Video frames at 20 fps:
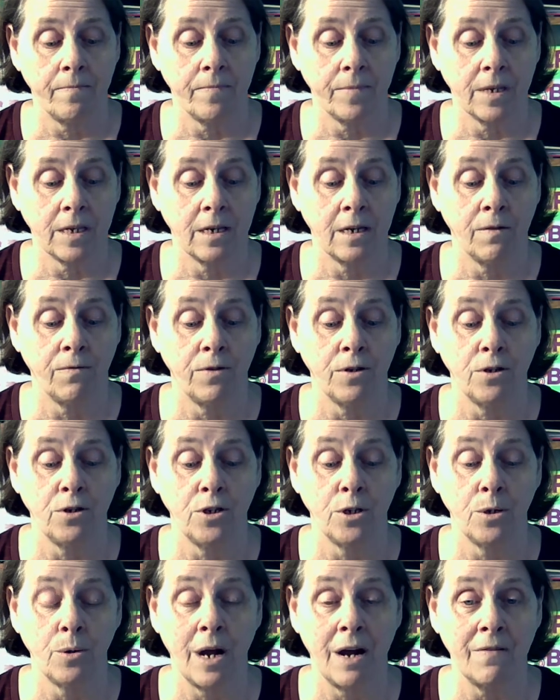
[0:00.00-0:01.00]
If you
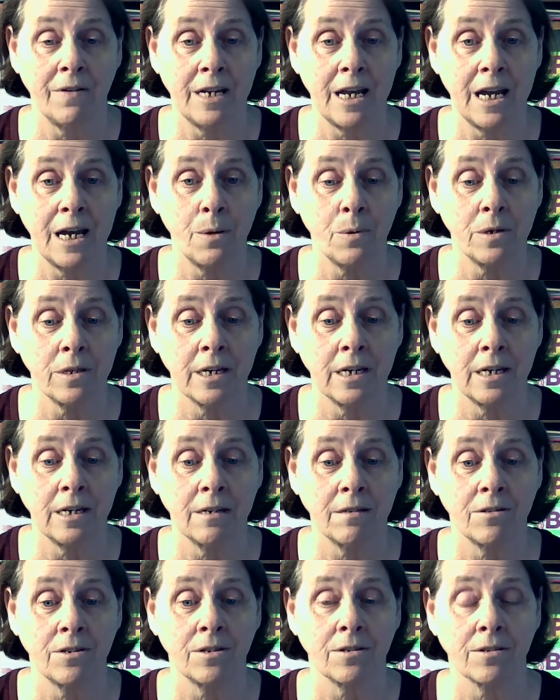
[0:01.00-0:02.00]
do have a day where the
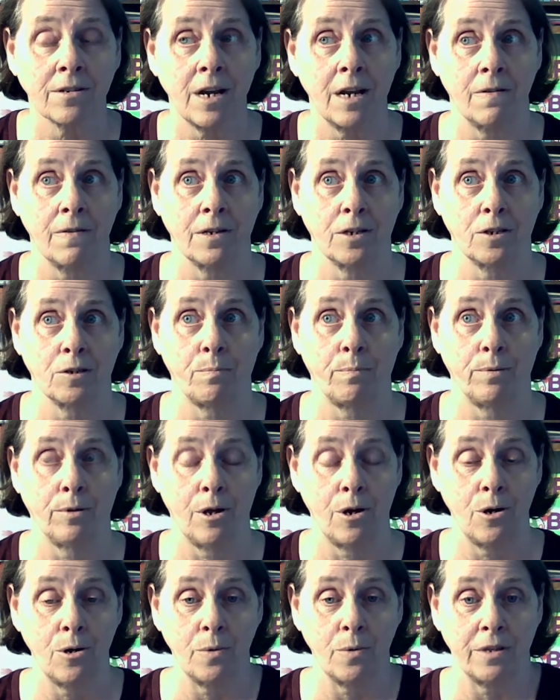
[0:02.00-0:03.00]
kids just kind of
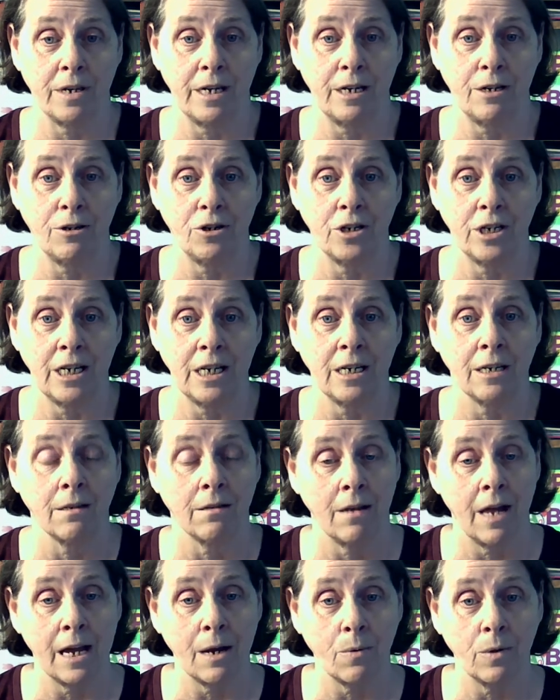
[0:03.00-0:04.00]
explode with energy and
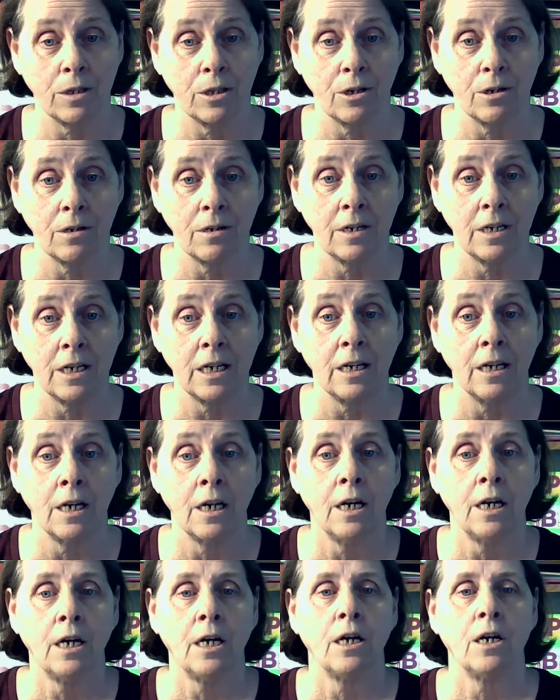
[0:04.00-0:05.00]
like what they're learning,
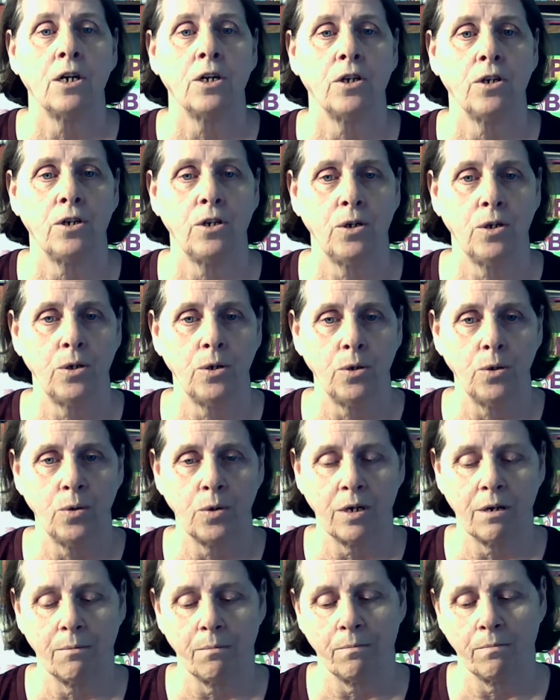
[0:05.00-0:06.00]
you
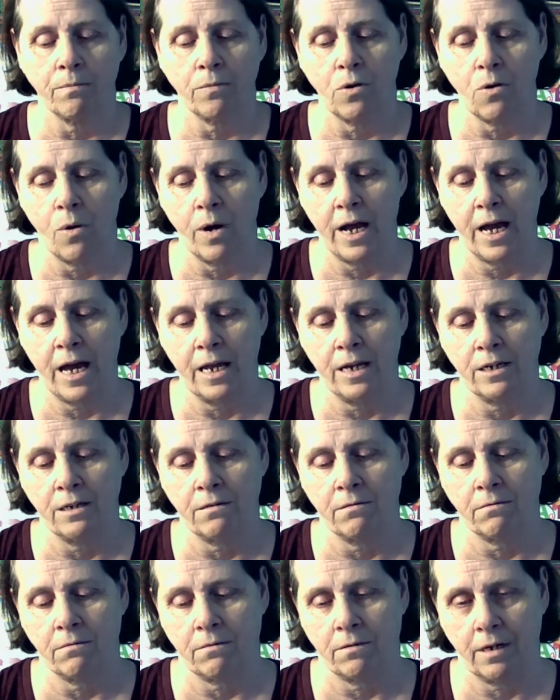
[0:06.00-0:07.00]
can go ahead and
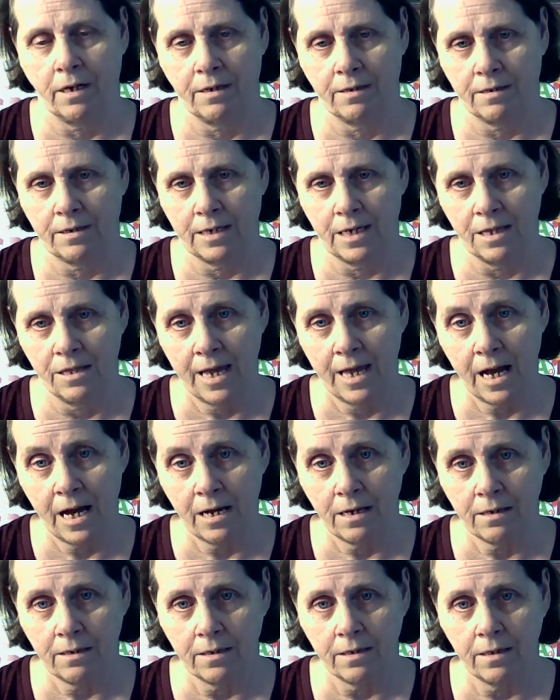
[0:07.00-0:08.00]
extend
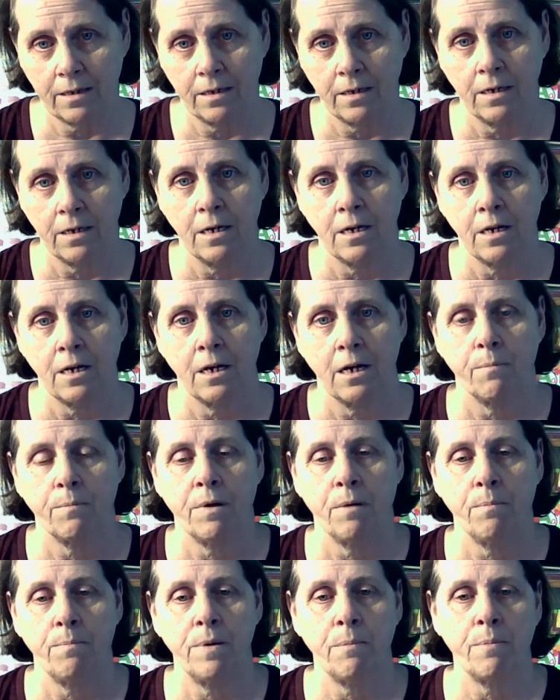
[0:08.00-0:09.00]
that,
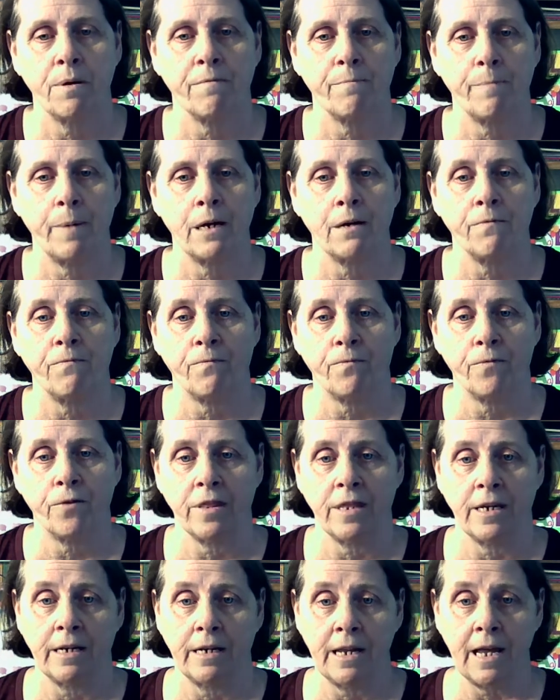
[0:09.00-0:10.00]
but be prepared for
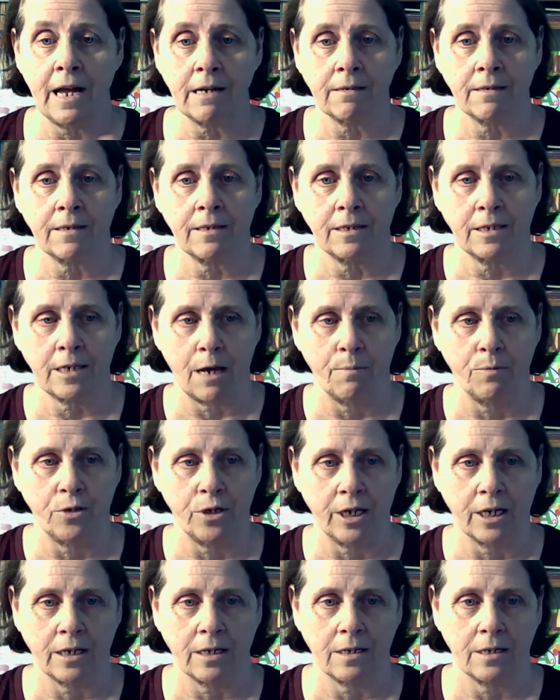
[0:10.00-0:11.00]
the next
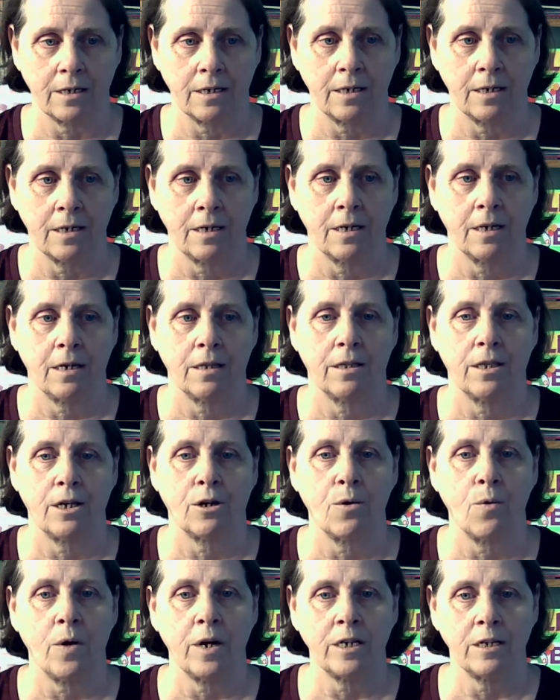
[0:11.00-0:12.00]
subject. They're
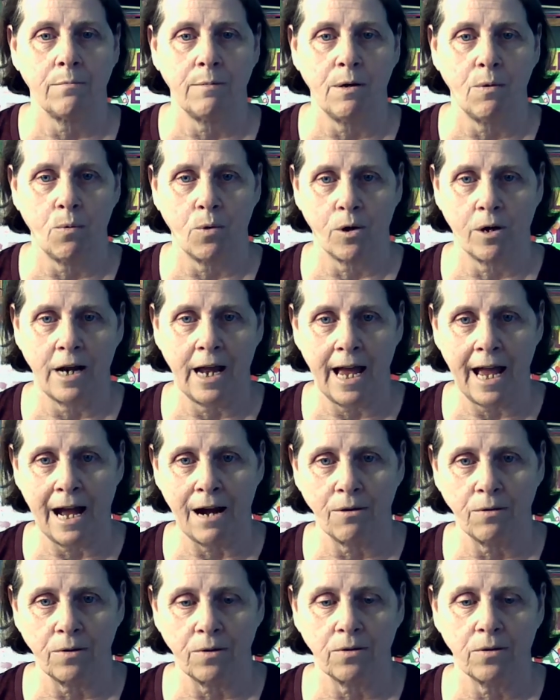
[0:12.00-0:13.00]
going to be worn
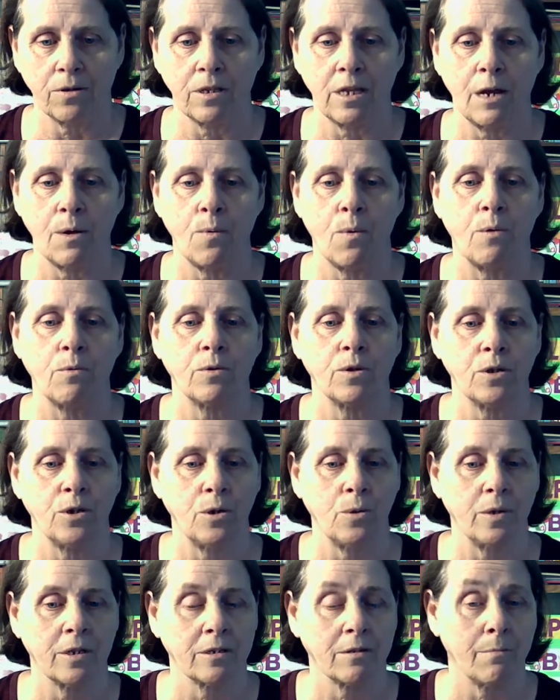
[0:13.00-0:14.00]
out, so they won't
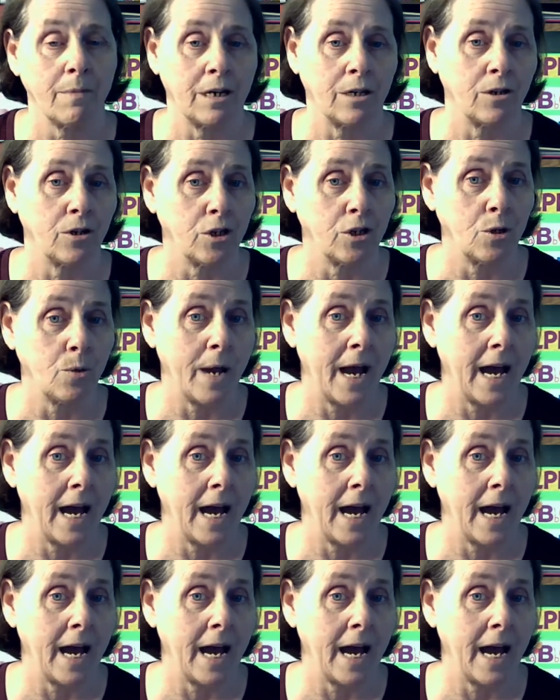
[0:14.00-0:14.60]
do as much as you had